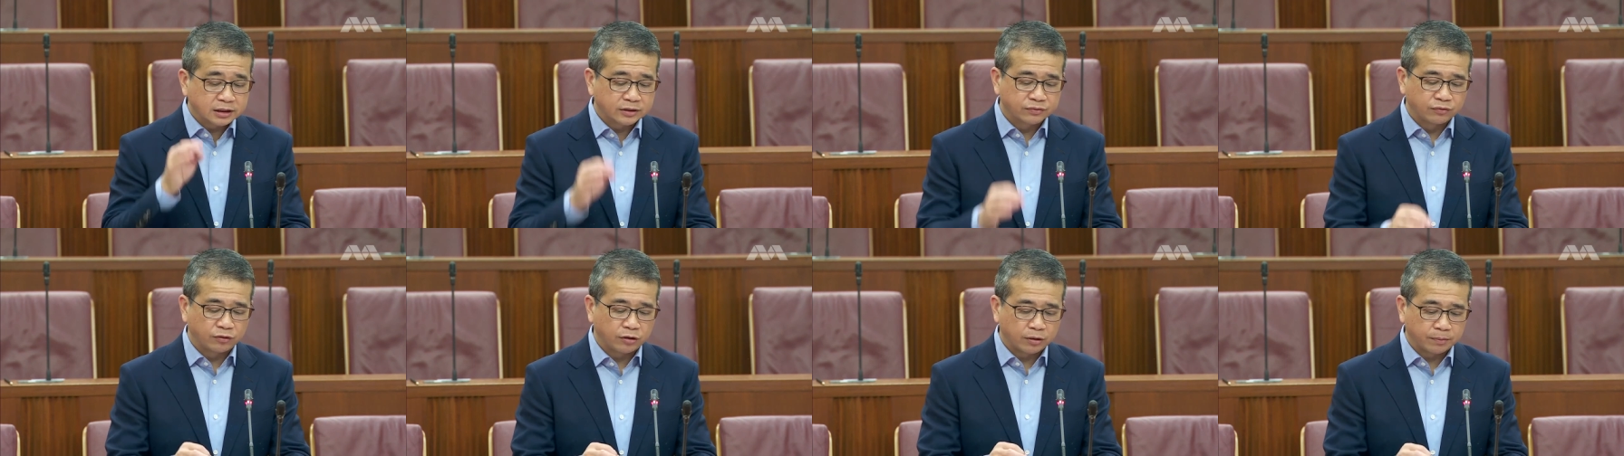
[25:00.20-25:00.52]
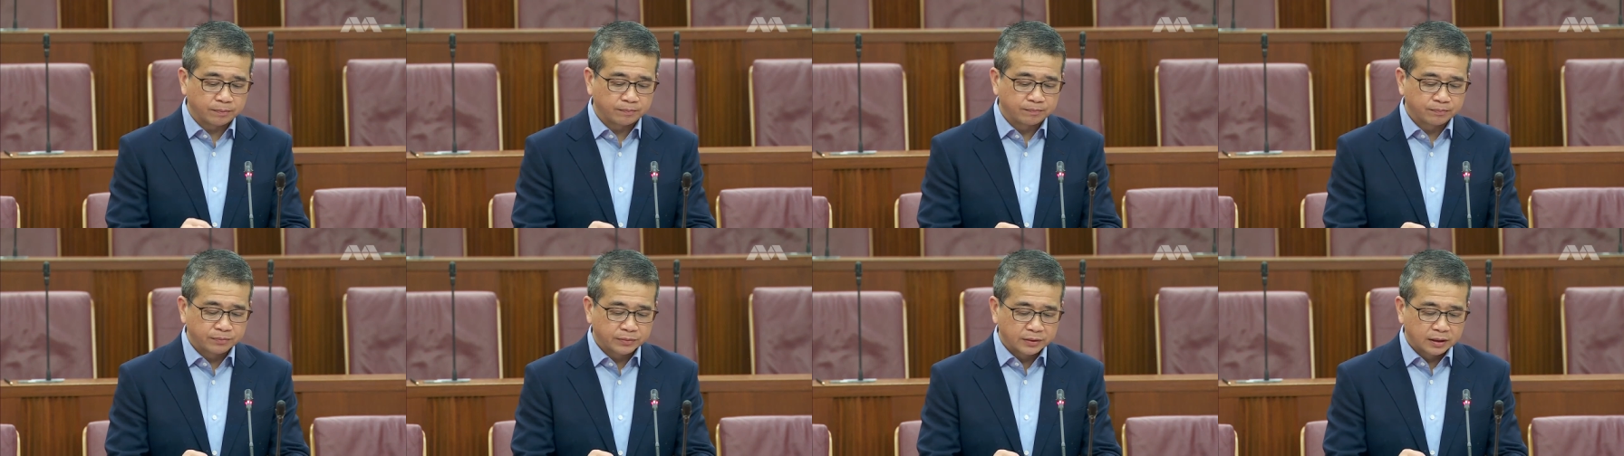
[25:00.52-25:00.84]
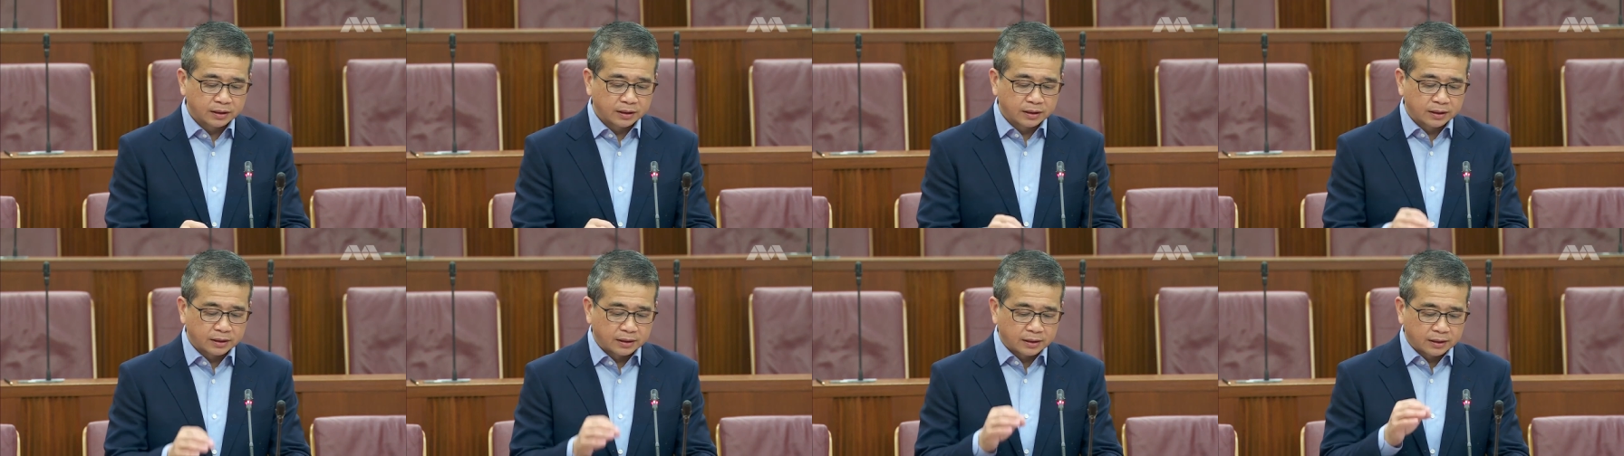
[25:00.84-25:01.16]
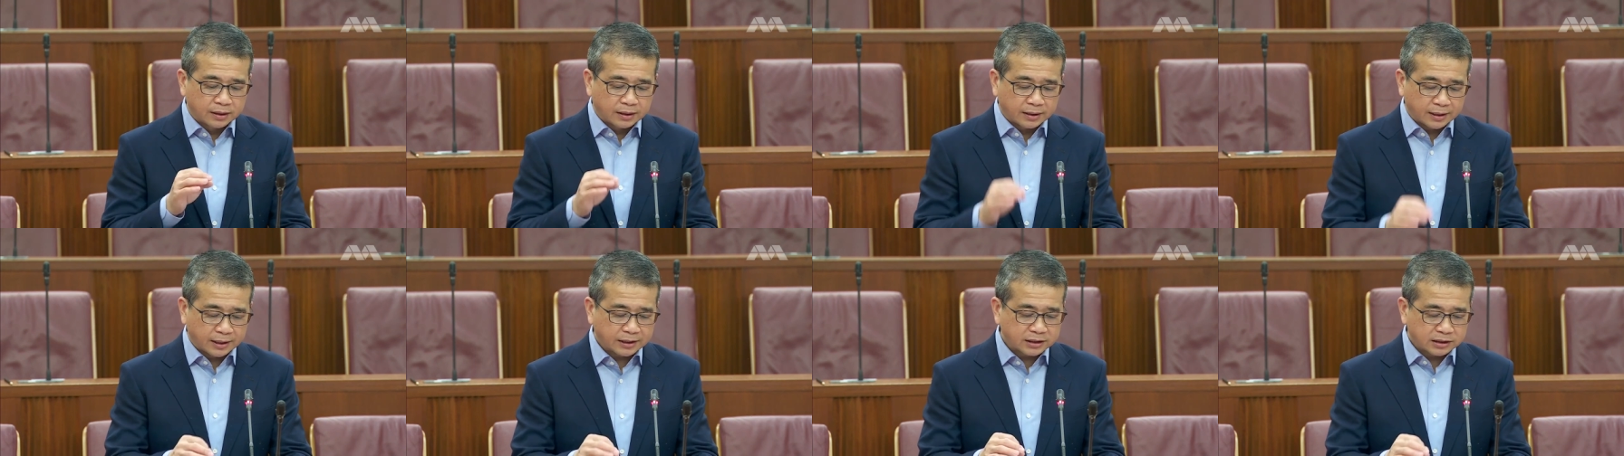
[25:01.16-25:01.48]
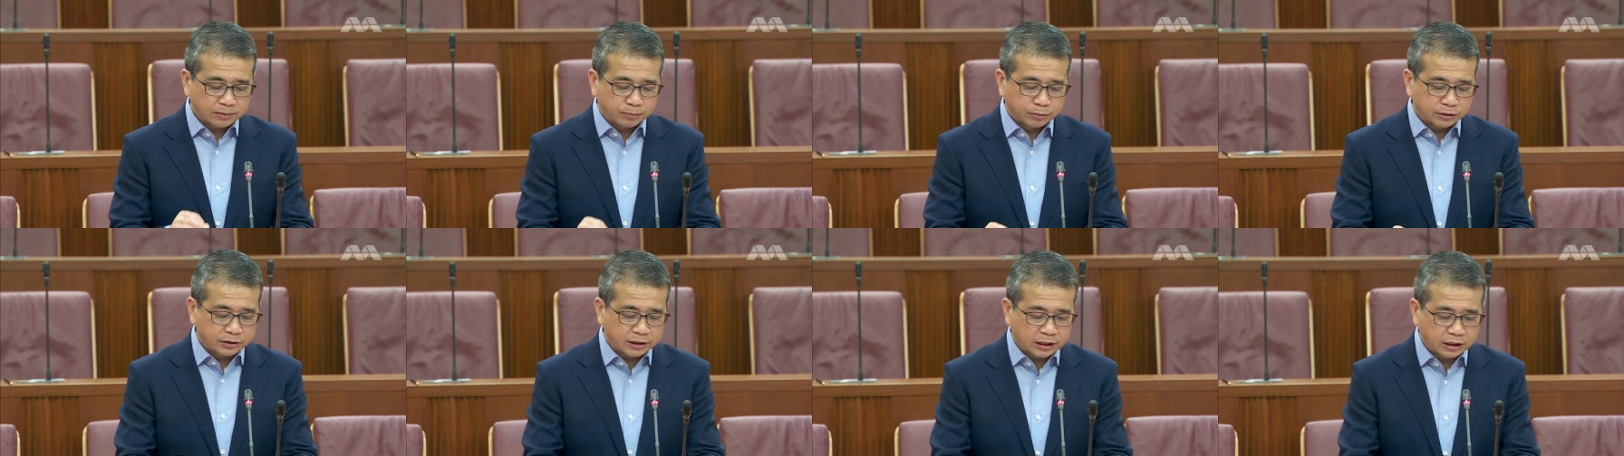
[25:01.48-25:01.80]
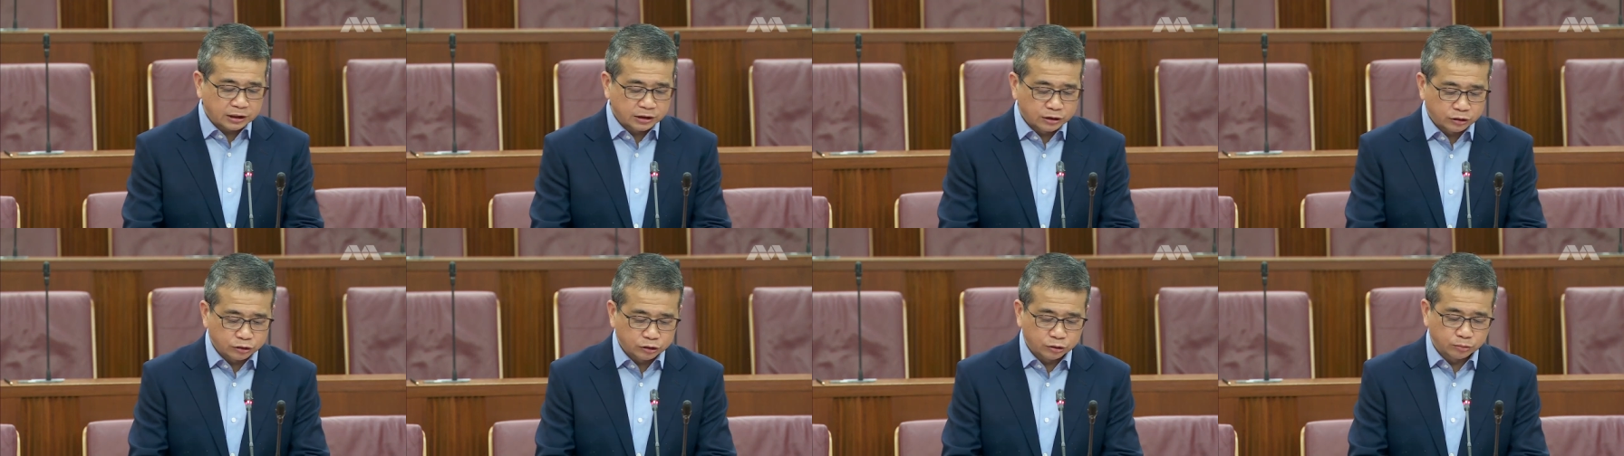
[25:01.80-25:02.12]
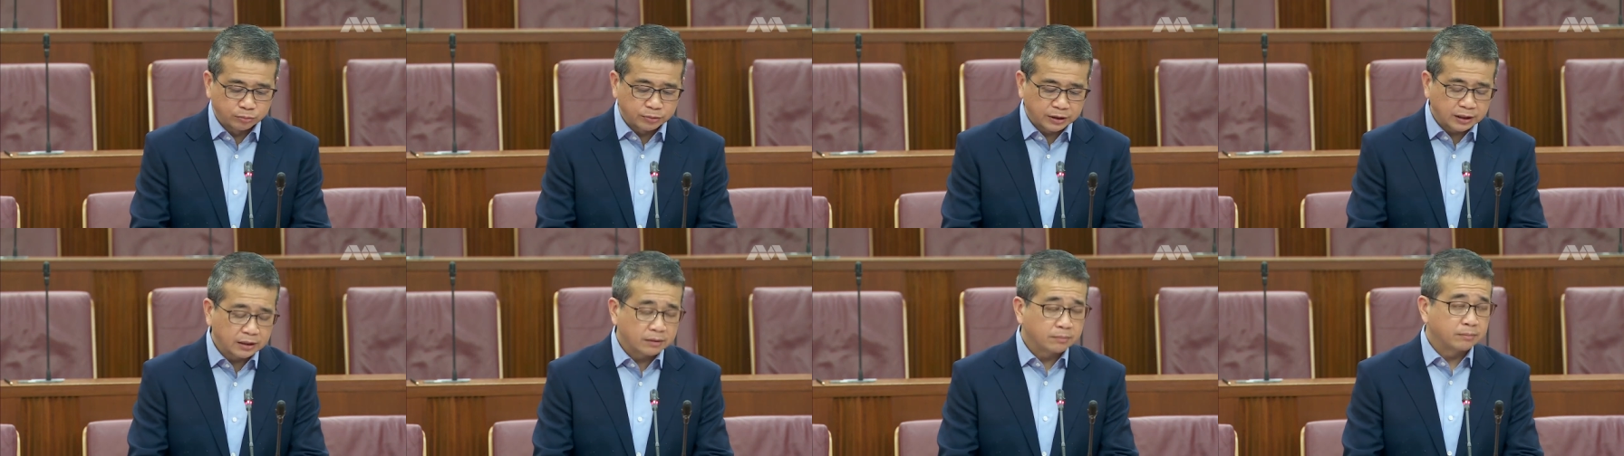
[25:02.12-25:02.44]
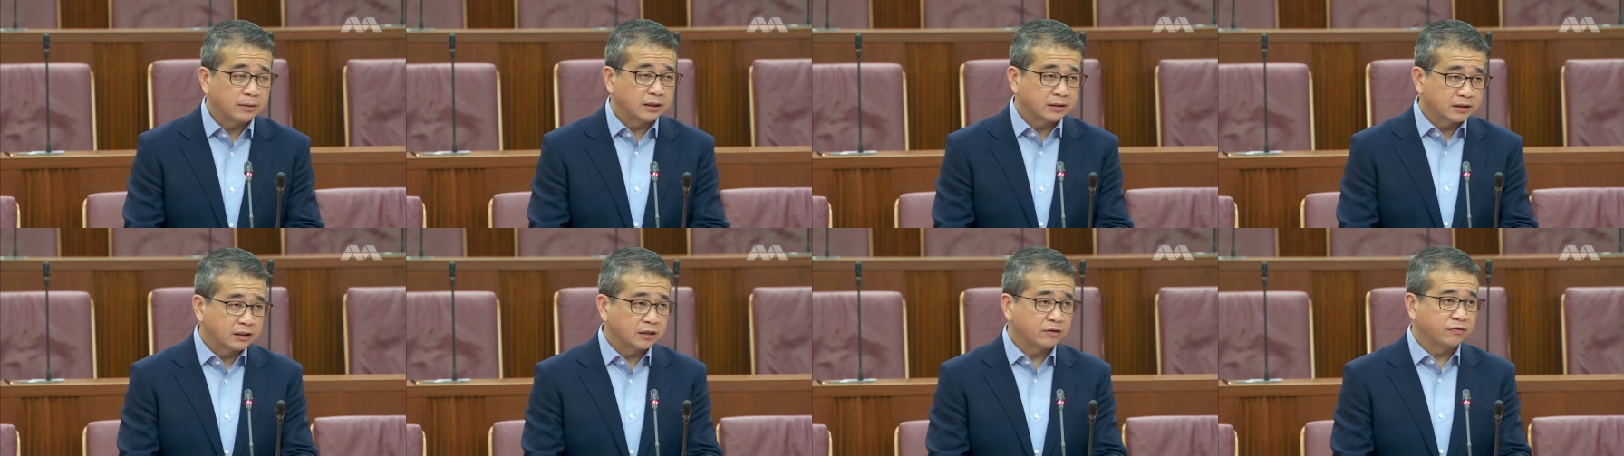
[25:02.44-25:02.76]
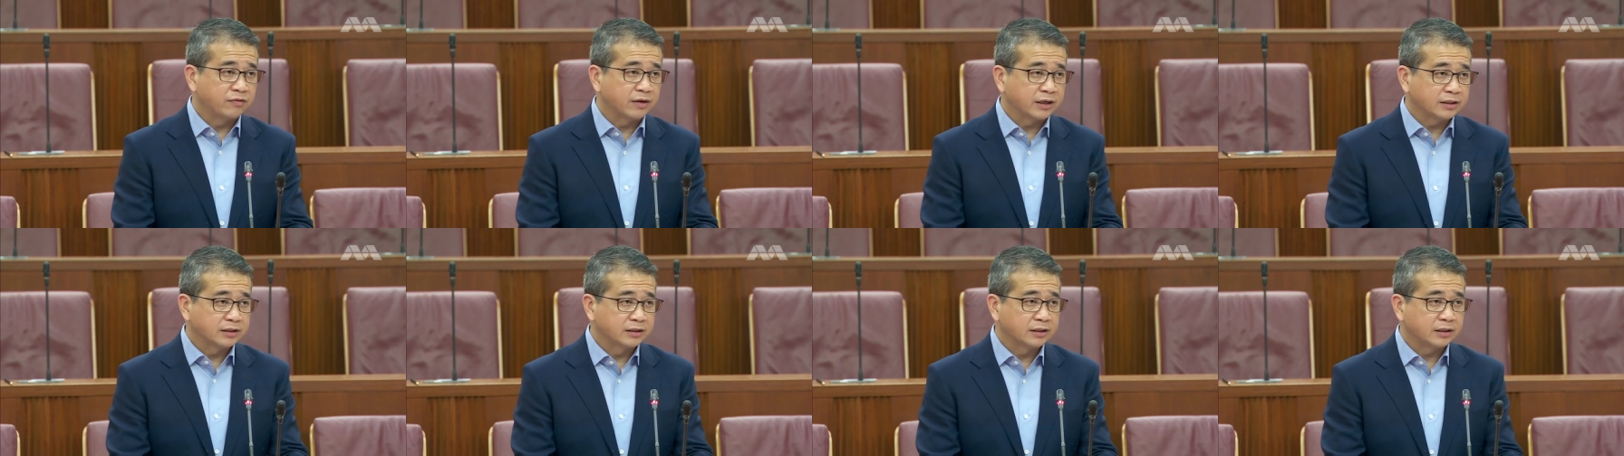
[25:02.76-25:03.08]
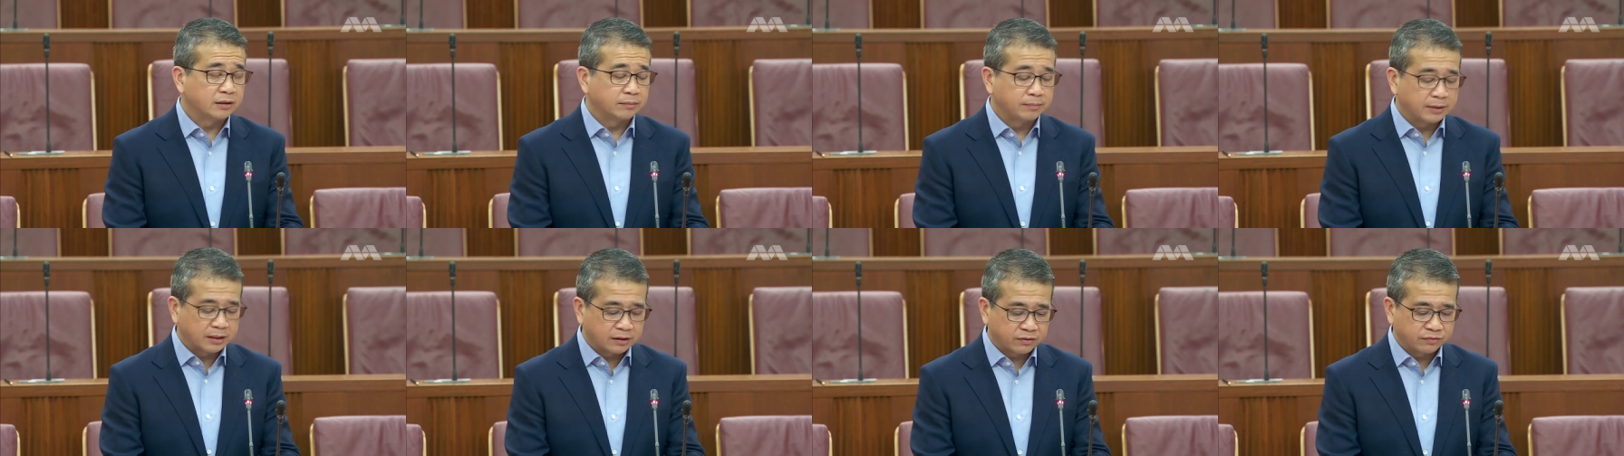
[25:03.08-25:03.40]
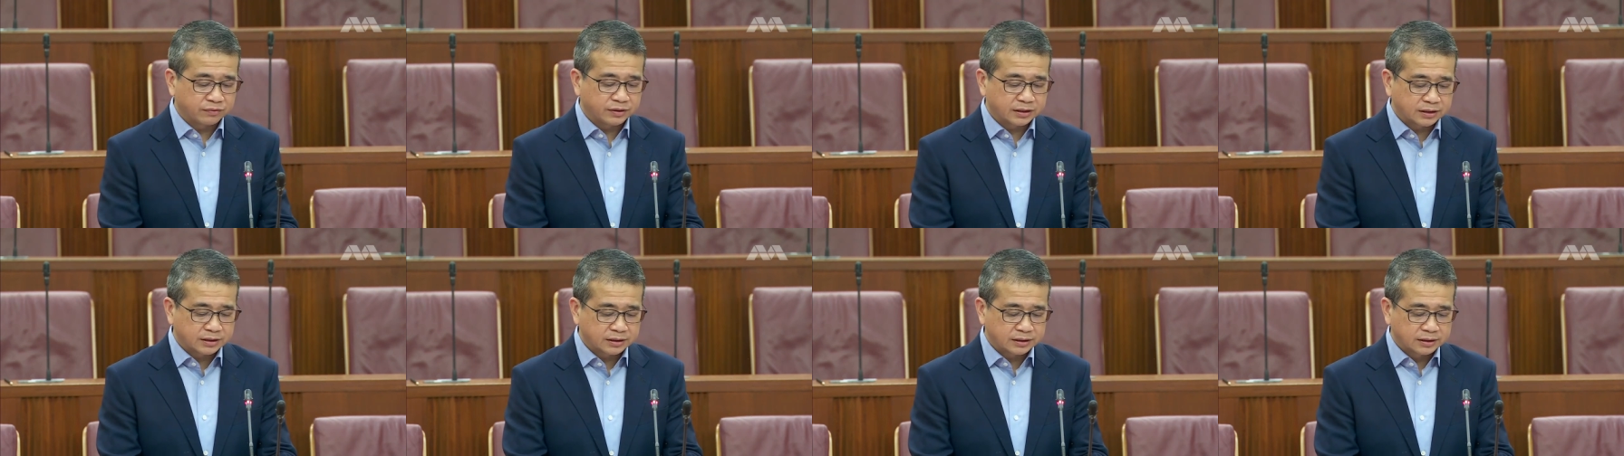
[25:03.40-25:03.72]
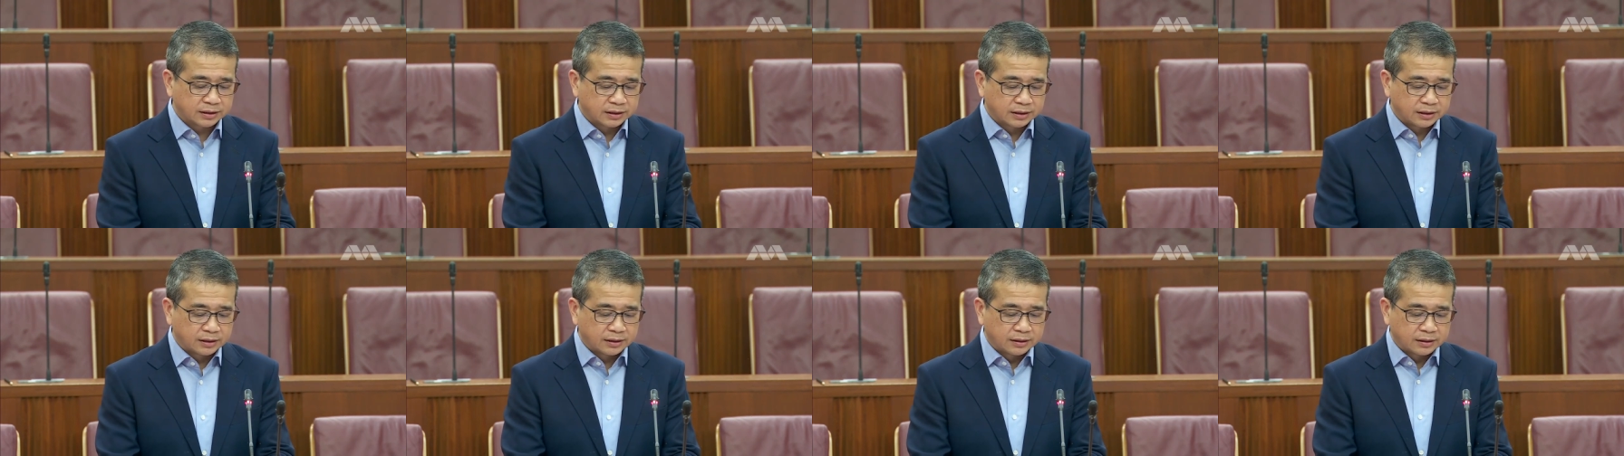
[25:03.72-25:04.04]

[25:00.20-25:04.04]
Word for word: this form has the potential to bring multifaceted benefits.